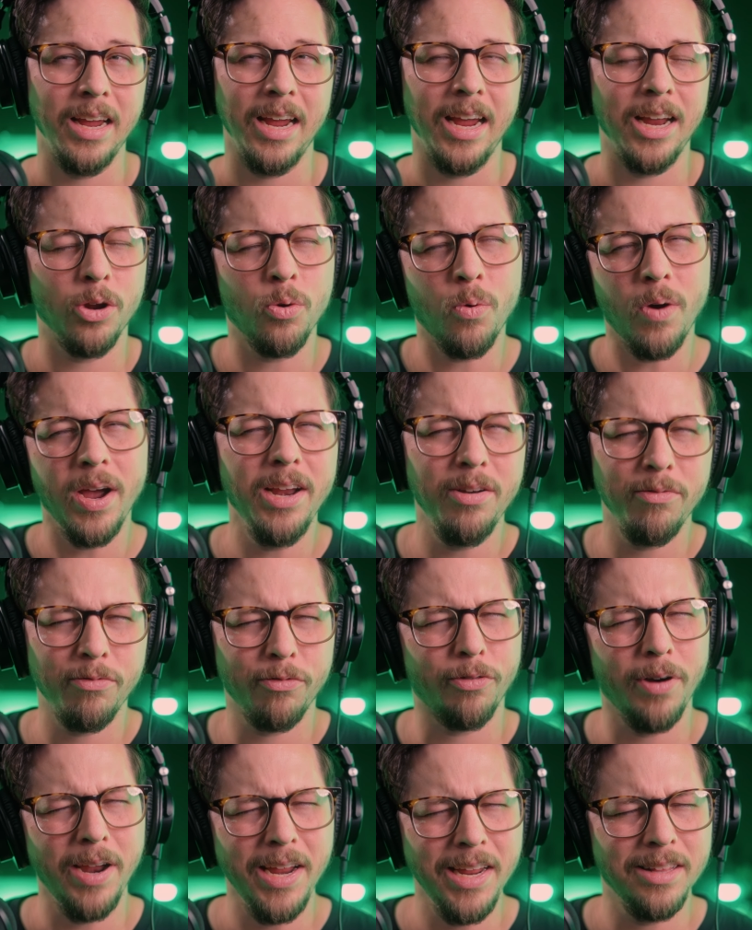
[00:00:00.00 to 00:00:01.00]
and quite
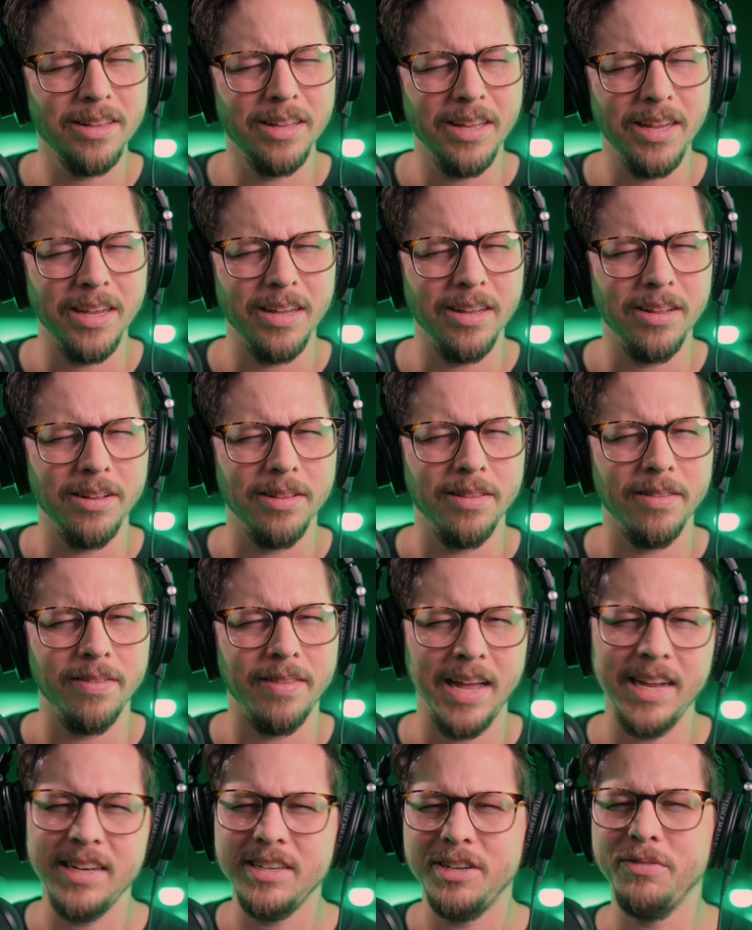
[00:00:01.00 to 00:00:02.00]
frankly,
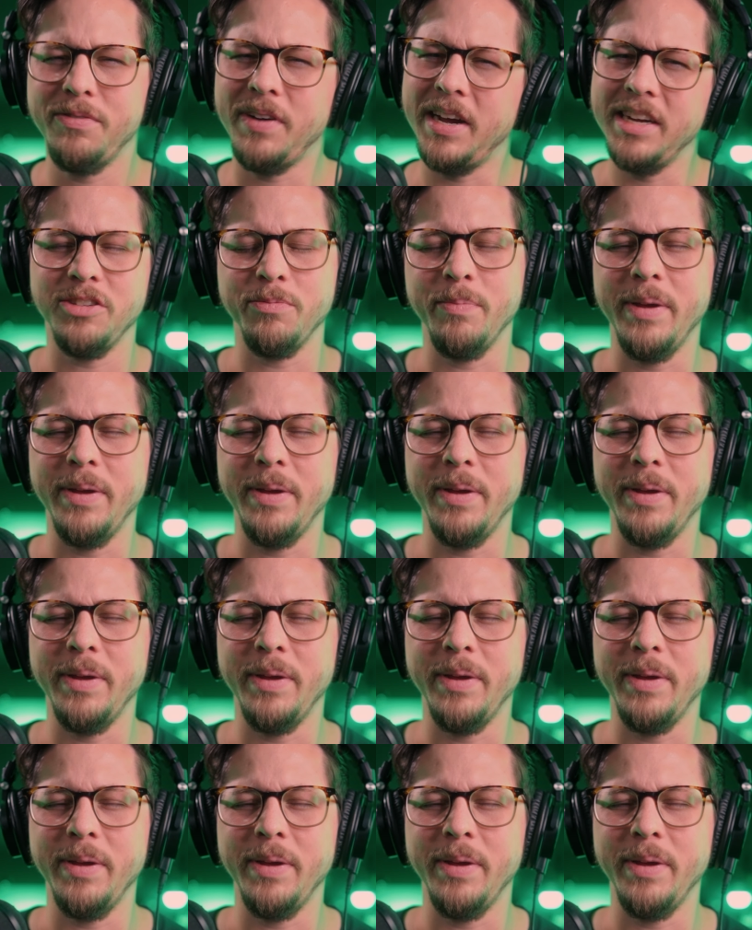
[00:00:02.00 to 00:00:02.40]
that device